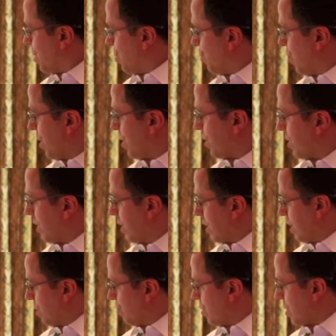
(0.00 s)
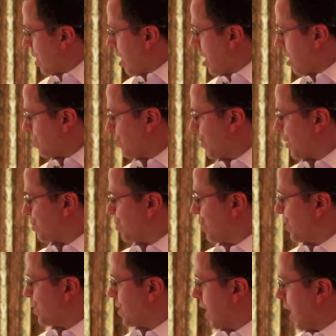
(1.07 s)
with, uh, with a Hartvig
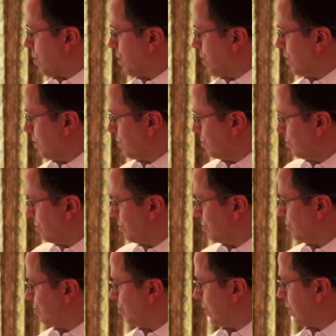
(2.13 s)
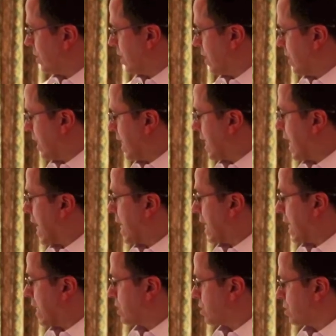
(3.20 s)
turntable, with an
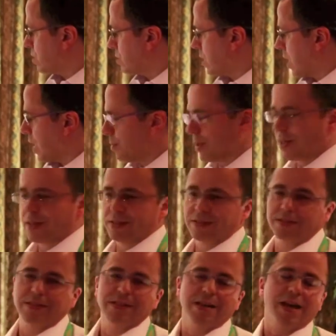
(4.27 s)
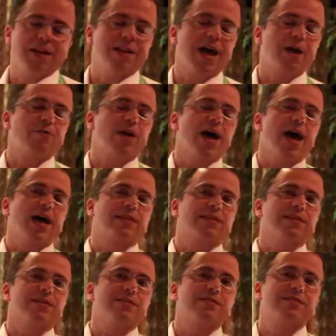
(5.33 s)
Ikeda tone arm and a Lyra
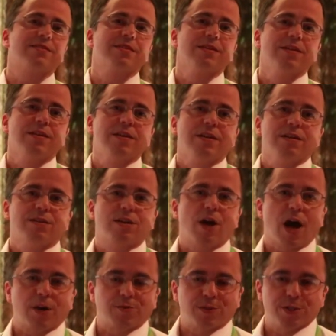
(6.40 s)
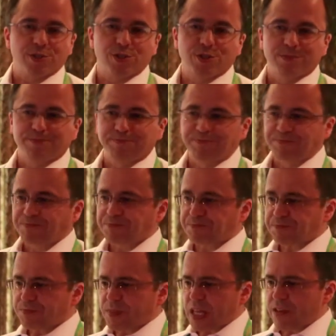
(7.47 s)
Atlas cartridge
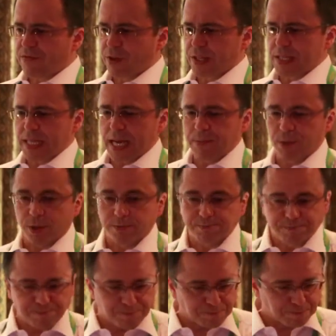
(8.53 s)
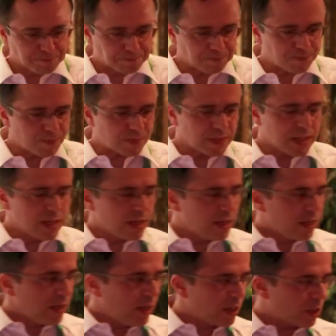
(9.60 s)
for the demo.
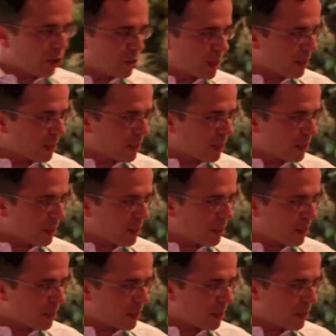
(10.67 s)
It goes